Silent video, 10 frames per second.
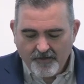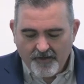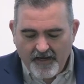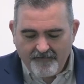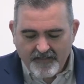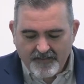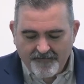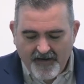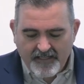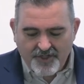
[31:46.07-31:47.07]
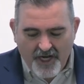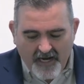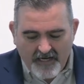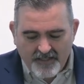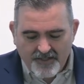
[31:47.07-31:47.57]
could have its fate
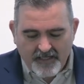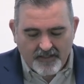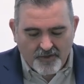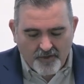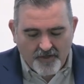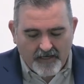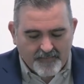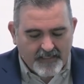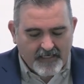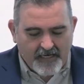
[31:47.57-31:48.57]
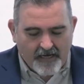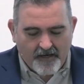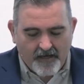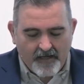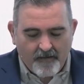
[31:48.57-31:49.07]
changed and turned upside down